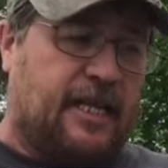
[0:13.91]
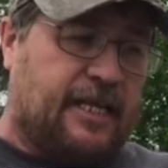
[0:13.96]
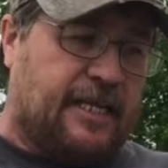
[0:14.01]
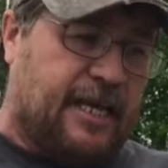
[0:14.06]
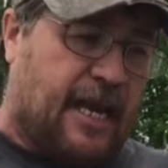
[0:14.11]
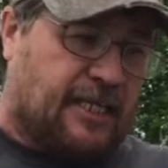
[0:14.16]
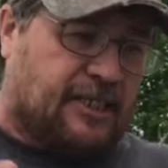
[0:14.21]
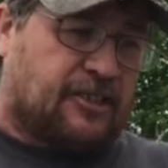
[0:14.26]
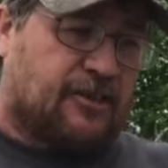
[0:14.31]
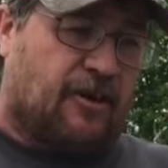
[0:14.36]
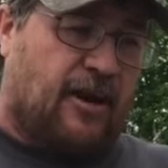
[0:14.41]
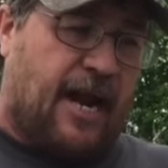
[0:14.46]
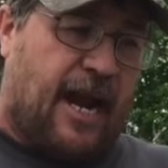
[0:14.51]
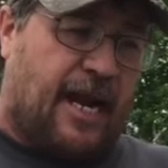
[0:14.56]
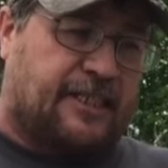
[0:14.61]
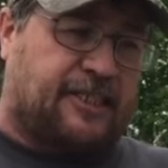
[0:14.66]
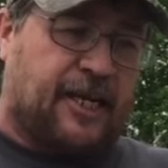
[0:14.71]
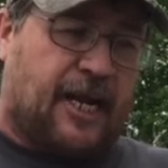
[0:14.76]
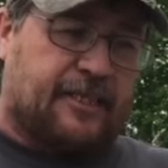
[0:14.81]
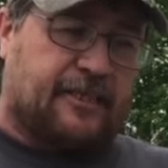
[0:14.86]
Yesterday
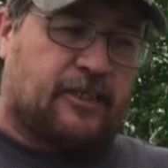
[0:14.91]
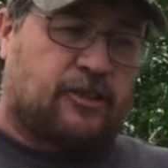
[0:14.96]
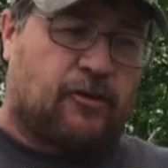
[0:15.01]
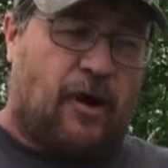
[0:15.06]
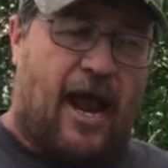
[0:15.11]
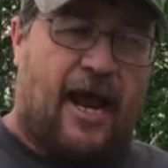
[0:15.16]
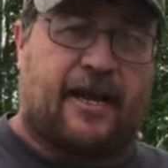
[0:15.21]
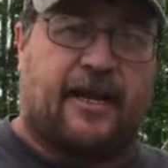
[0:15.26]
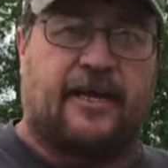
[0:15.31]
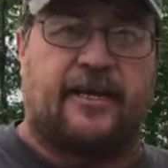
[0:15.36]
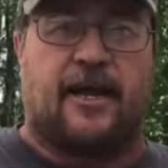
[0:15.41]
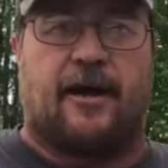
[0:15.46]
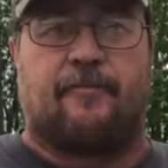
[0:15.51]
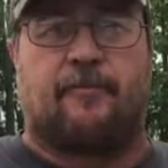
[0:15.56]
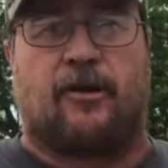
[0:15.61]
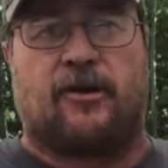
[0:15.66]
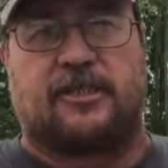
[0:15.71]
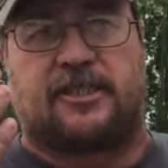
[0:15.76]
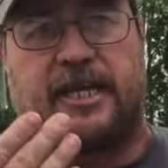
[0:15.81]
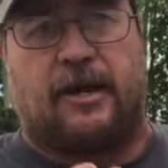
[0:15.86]
I checked the tracking
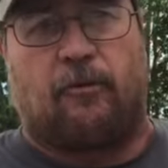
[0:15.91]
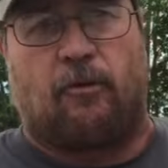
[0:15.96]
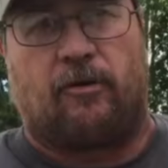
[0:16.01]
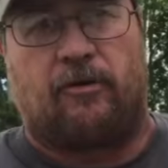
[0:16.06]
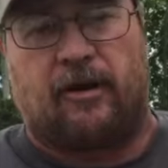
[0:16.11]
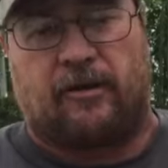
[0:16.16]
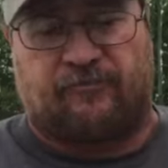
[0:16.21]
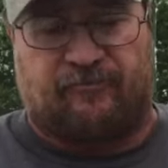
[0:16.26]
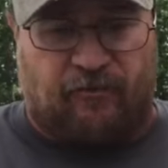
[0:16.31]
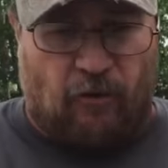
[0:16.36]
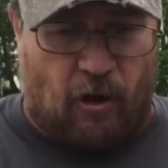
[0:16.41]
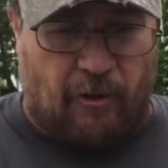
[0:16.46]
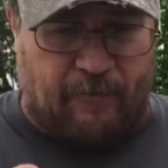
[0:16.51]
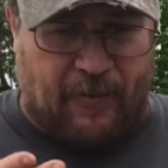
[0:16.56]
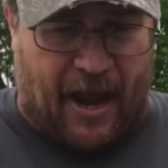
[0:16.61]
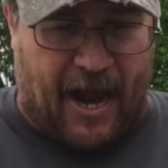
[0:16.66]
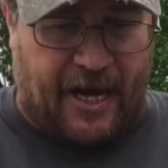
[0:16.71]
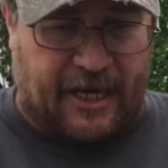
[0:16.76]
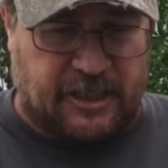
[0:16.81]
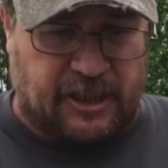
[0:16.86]
numbers. They were 4
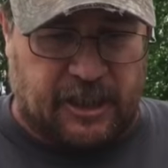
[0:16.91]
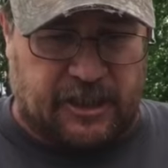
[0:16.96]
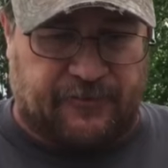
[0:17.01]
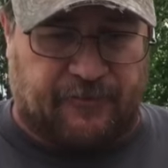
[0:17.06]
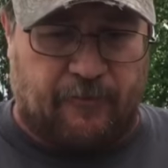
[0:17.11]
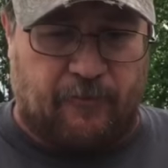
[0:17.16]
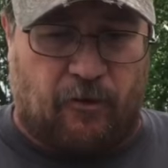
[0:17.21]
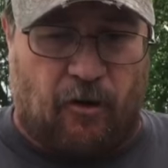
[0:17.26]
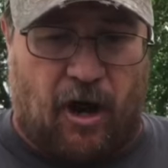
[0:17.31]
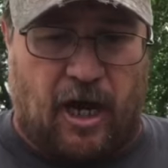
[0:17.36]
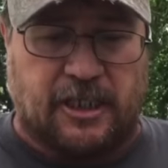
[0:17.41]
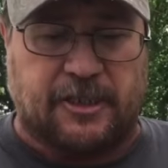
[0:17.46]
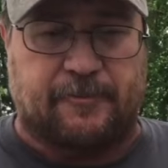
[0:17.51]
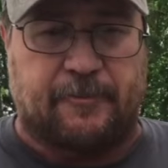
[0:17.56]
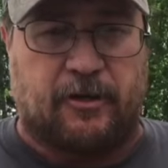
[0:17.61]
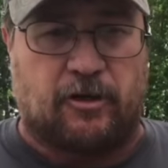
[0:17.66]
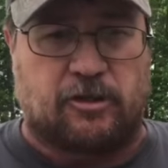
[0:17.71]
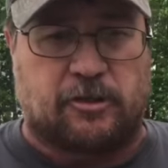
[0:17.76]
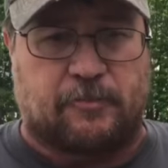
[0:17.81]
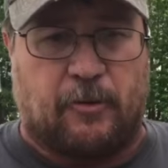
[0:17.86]
packages from
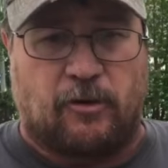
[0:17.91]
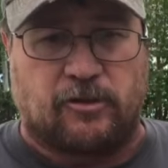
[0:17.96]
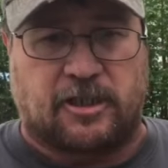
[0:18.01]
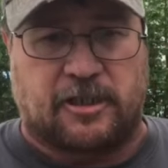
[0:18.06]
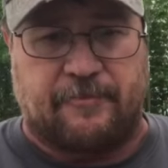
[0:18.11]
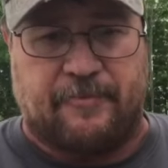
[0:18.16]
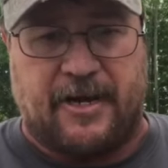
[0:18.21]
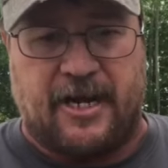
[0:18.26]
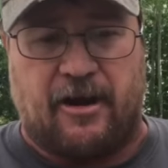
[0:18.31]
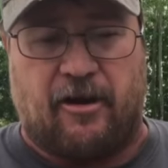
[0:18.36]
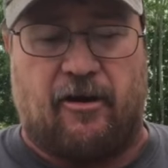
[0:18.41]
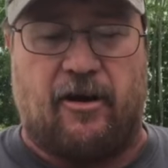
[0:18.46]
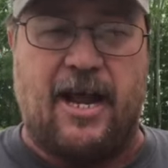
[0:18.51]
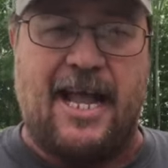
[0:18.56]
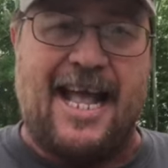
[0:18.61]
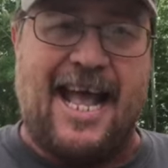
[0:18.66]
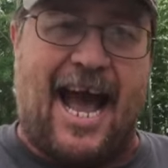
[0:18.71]
Crosman are supposed to be here.